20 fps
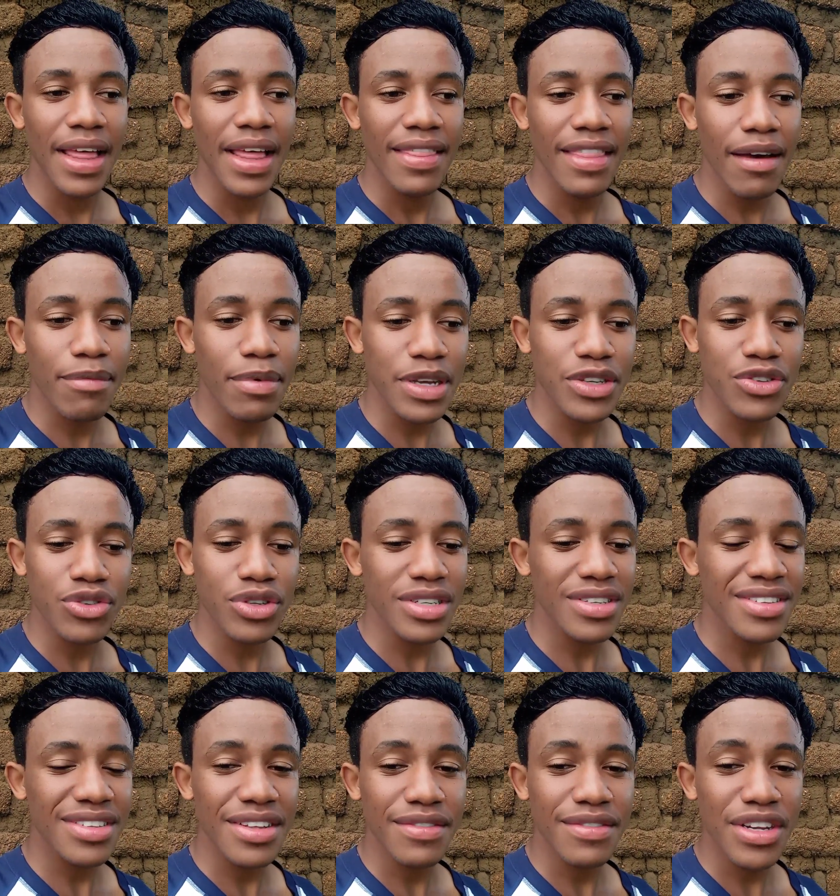That person
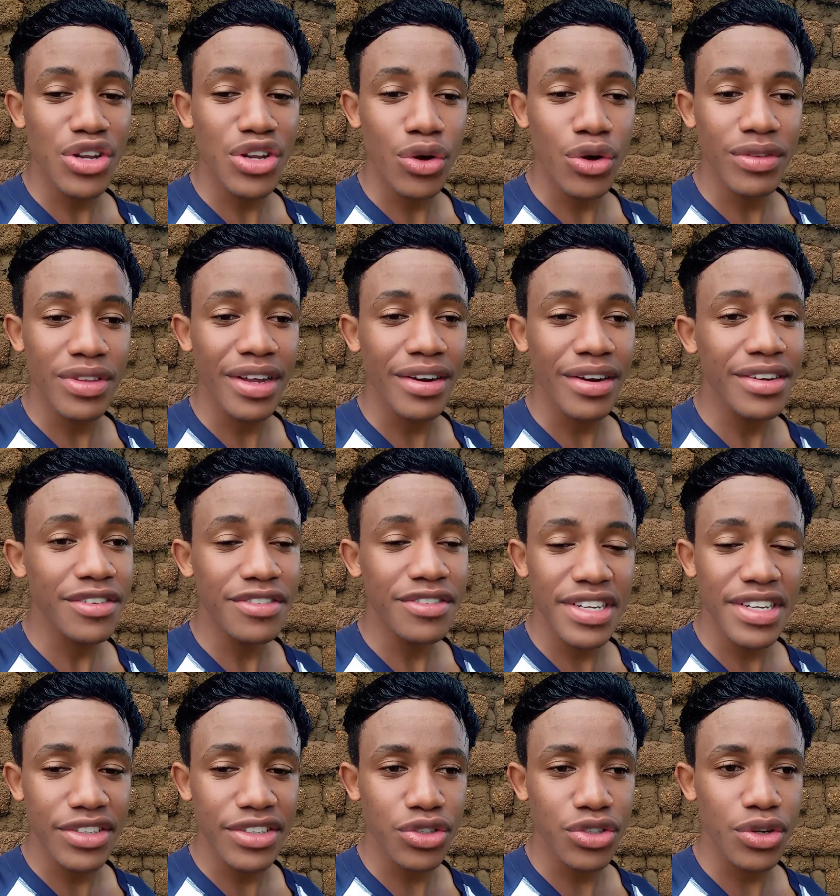has never known the
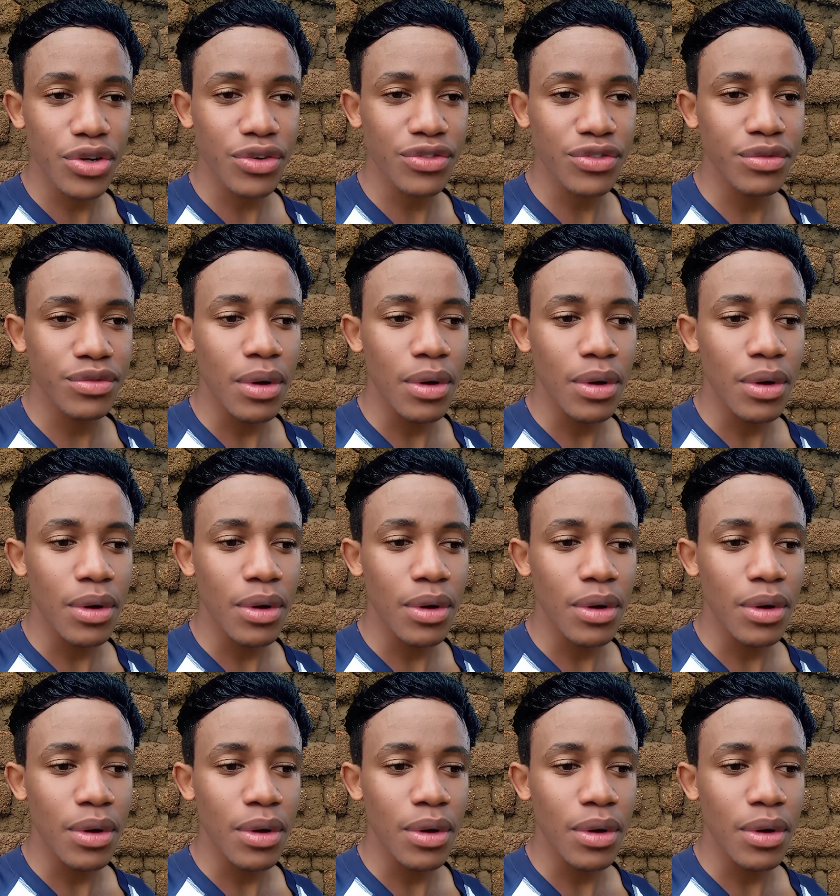definition of